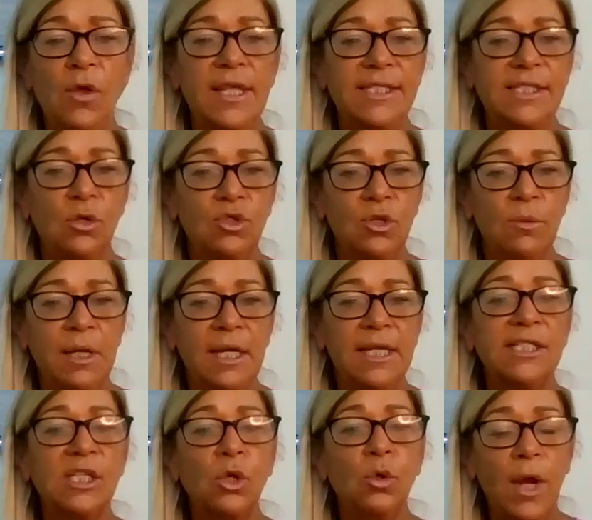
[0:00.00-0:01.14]
know that social media
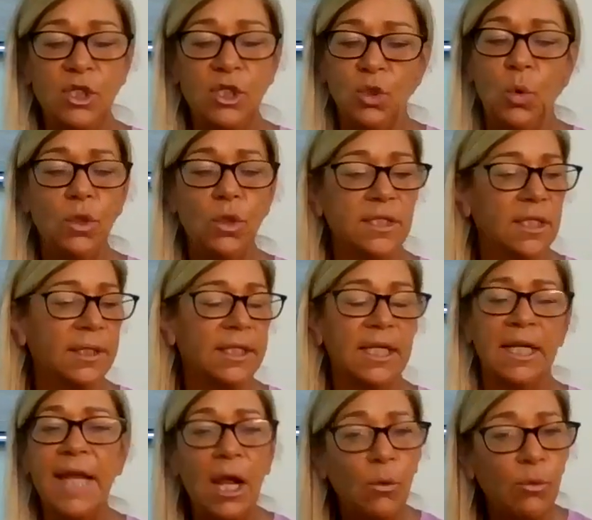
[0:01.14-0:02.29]
is a great tool to
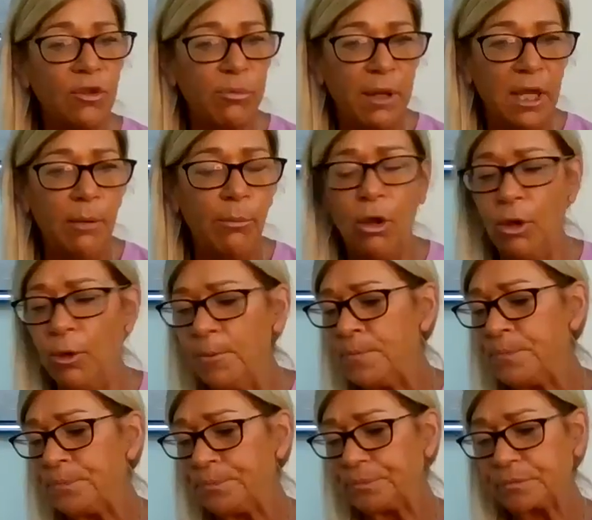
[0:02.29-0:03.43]
connect with people
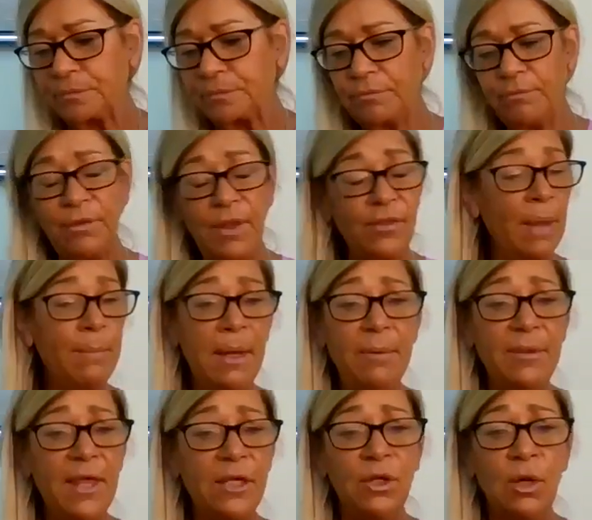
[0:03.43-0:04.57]
that
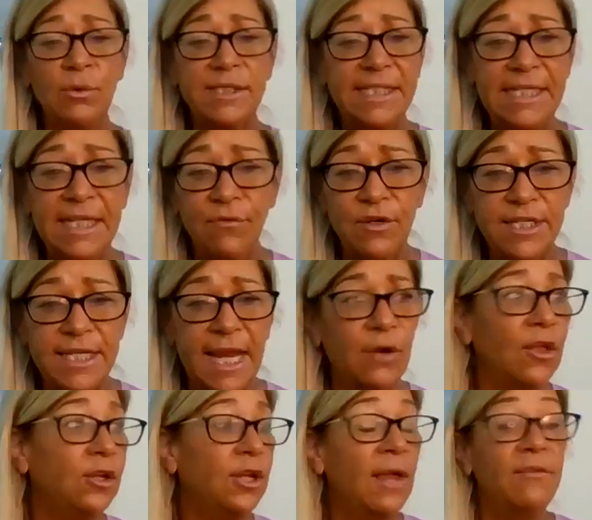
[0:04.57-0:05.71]
maybe that you don't see every day
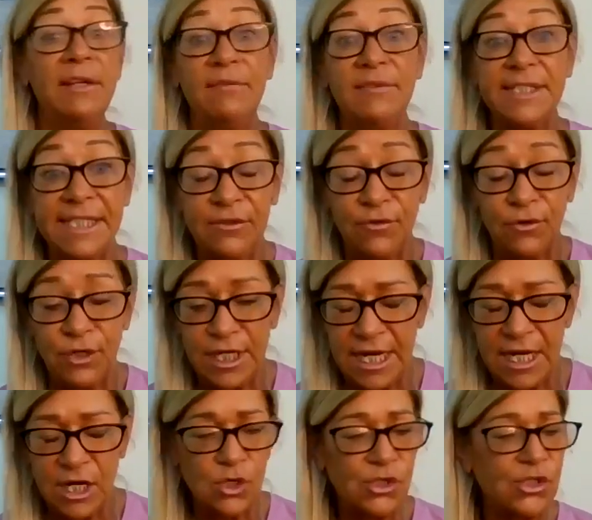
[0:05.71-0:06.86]
or that you haven't even seen for
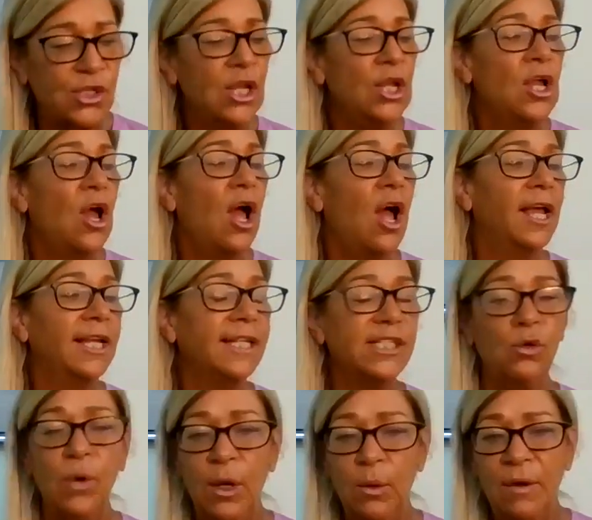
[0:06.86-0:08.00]
years. Uh, it's
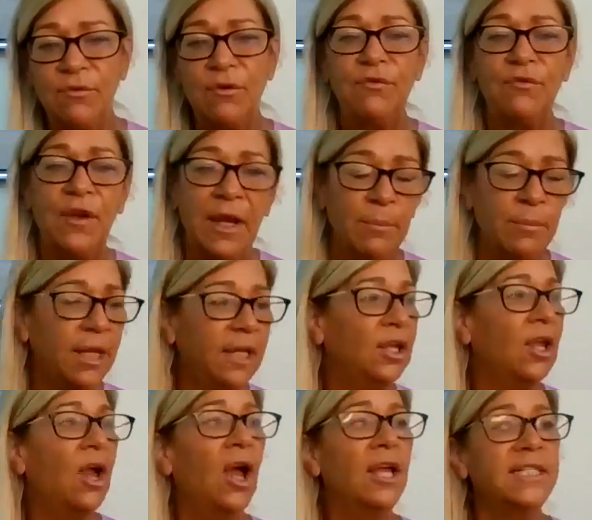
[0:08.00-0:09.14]
a great way for
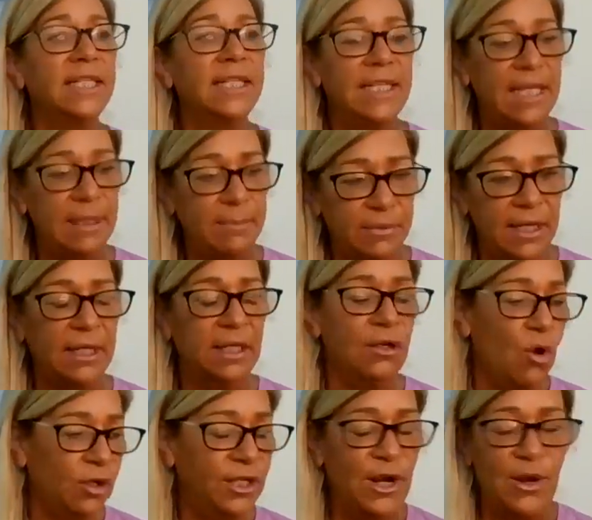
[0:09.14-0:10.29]
family uh, to keep in,
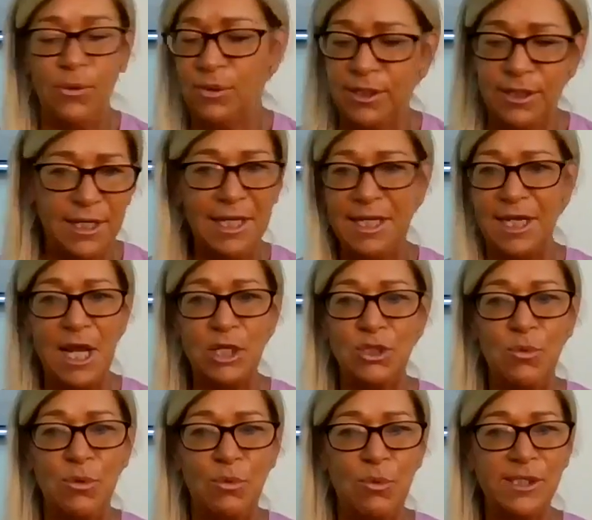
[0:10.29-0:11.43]
you know in
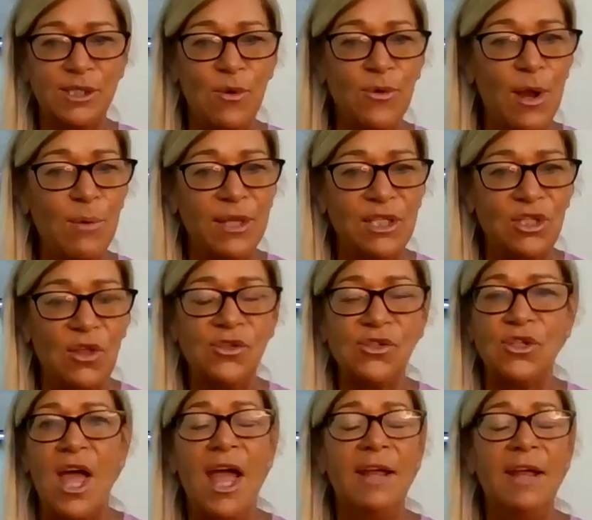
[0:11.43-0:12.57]
connection with what's going on with each
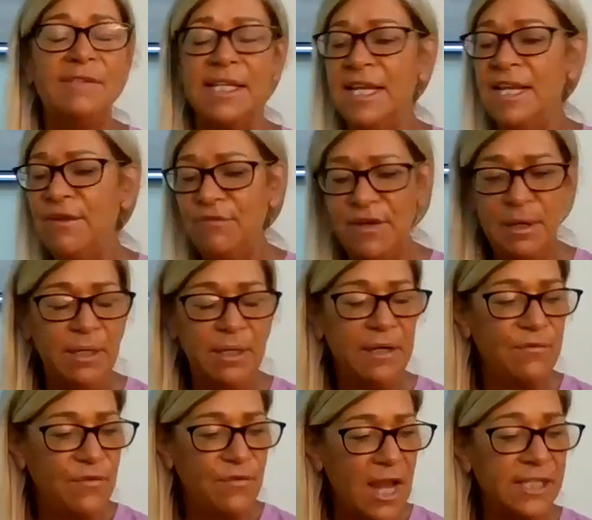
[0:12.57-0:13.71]
other's lives, family
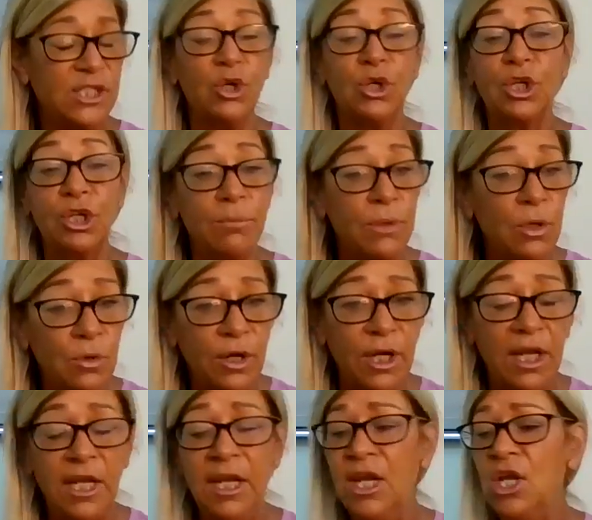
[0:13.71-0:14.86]
and friends, your
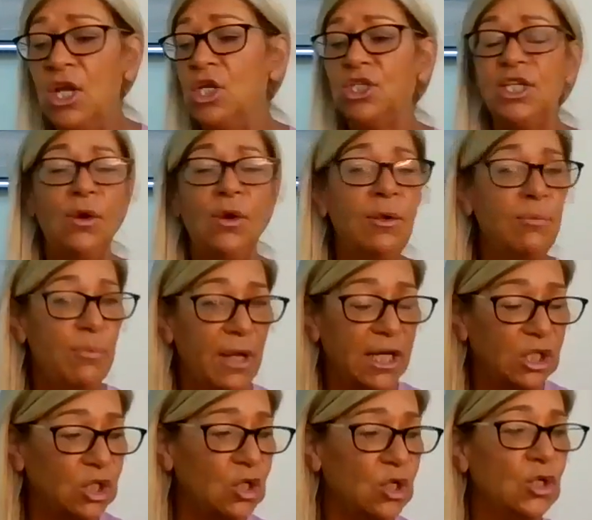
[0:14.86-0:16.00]
community, sharing
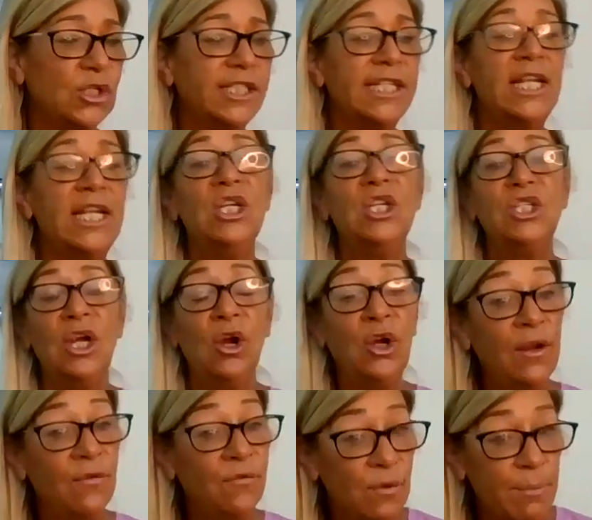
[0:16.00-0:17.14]
pictures, sharing
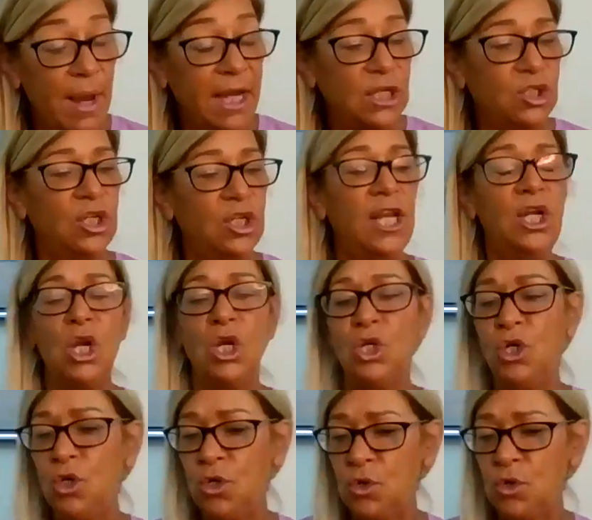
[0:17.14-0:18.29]
information,
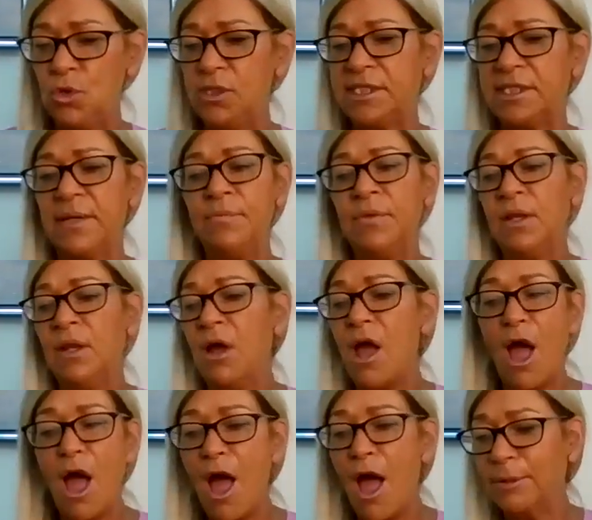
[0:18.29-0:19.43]
news
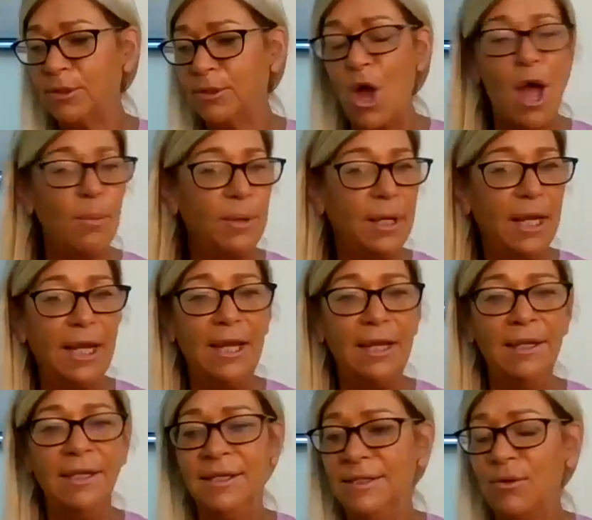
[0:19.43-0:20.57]
uh,
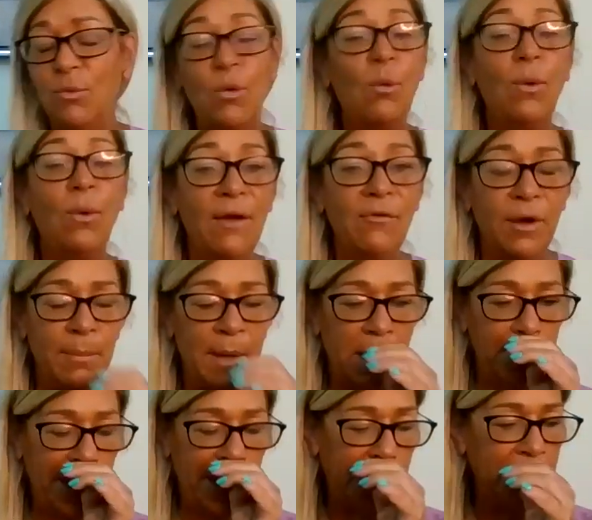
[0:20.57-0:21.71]
comedy, w- whatever it
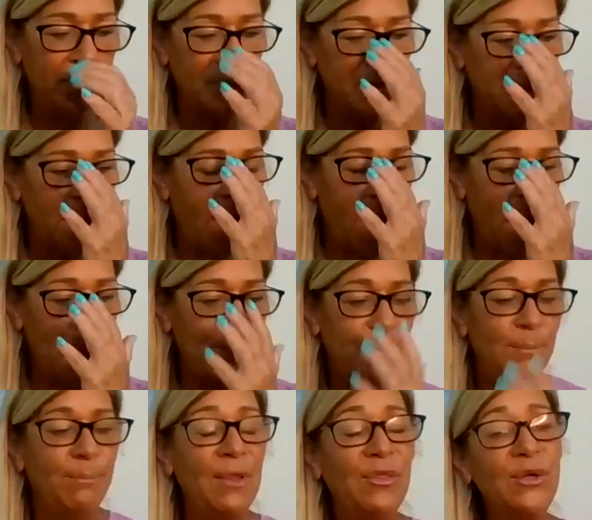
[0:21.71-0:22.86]
may be. Um,
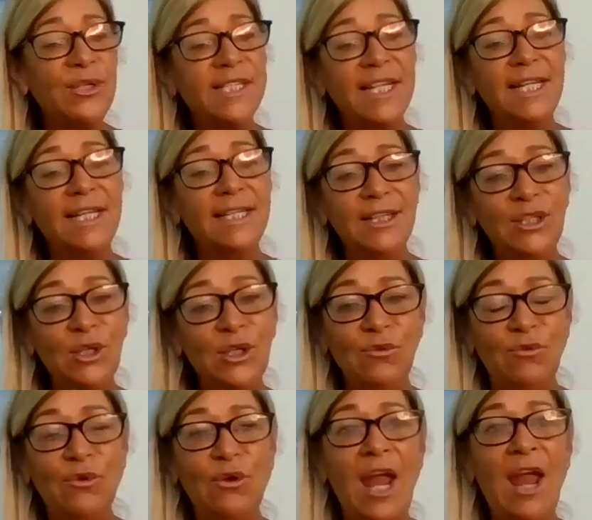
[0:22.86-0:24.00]
but there's a there,
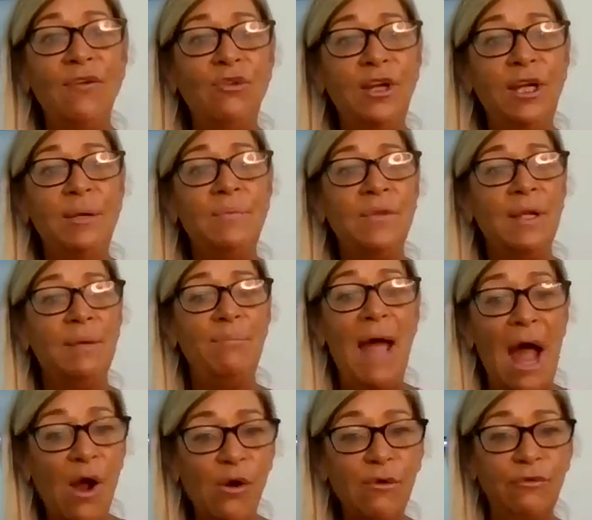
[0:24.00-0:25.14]
for every
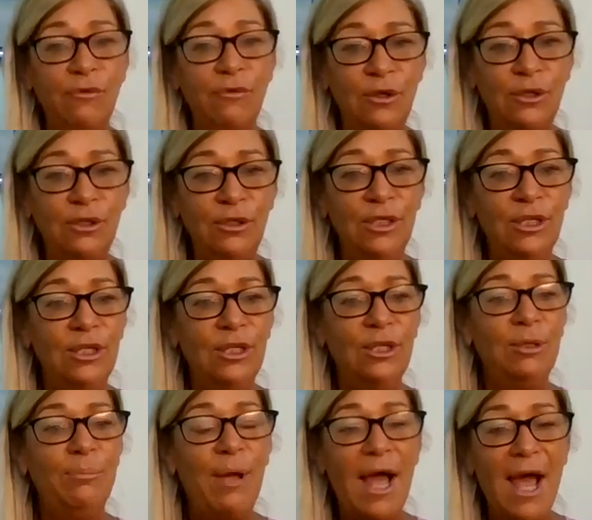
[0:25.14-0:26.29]
powerful
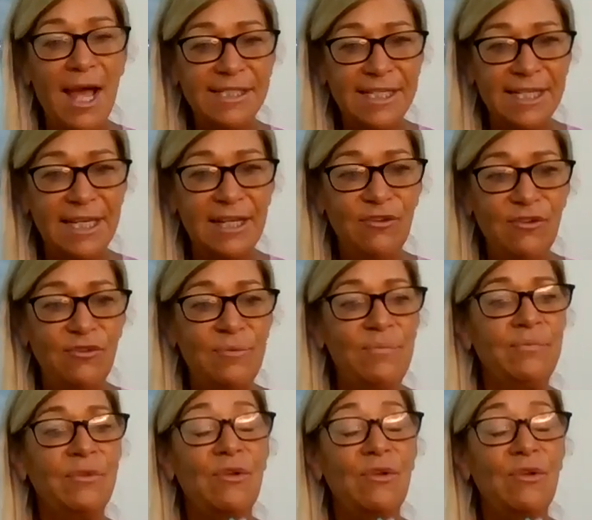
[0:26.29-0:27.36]
positive